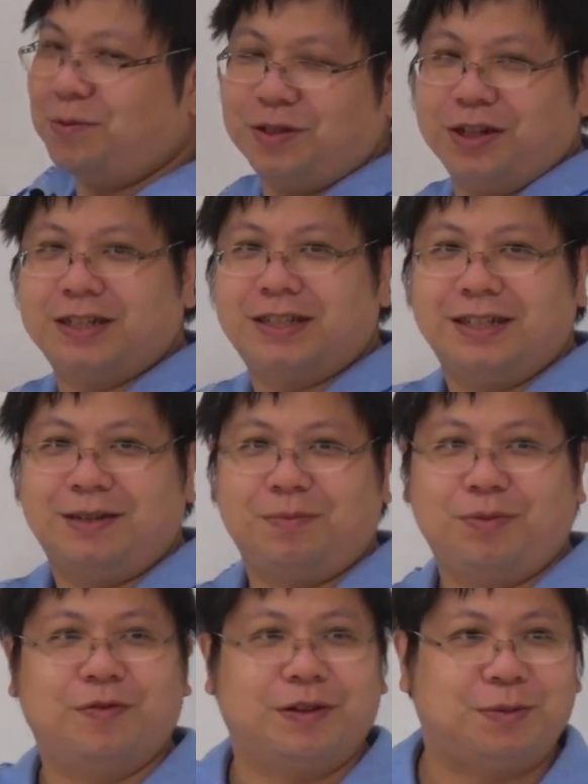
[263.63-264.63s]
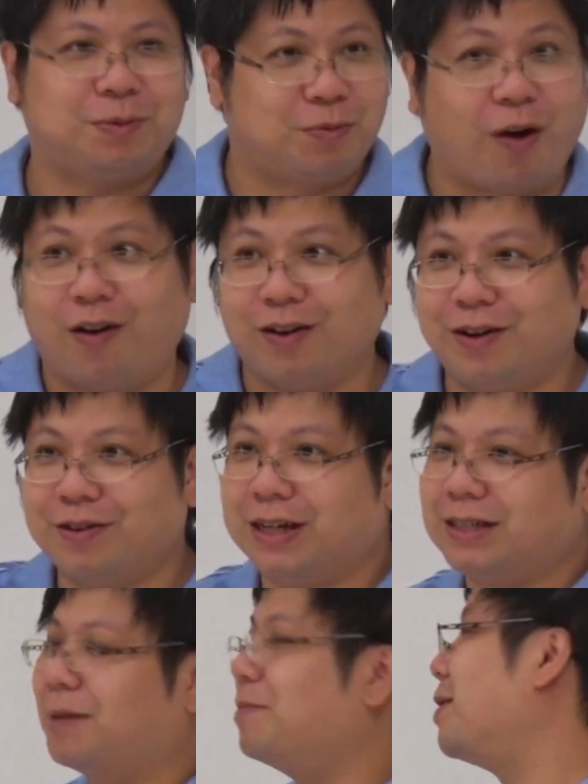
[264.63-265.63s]
is proven to be wrong.
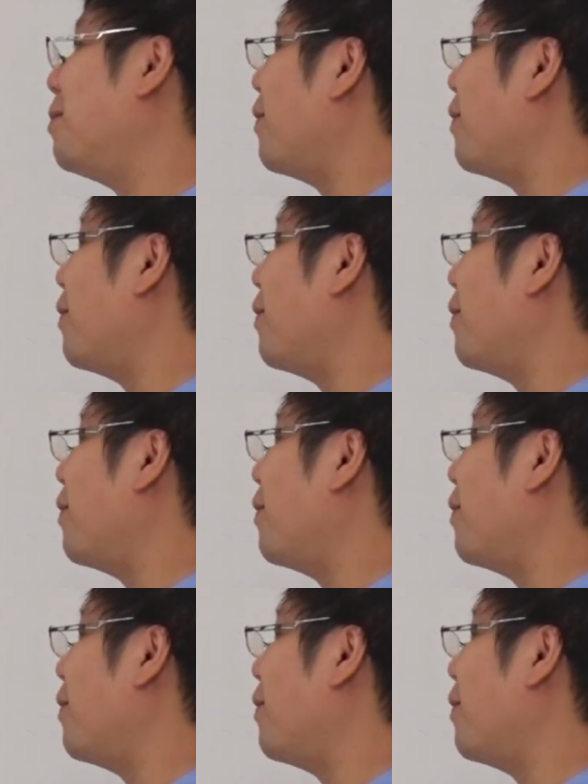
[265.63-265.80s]
Okay, some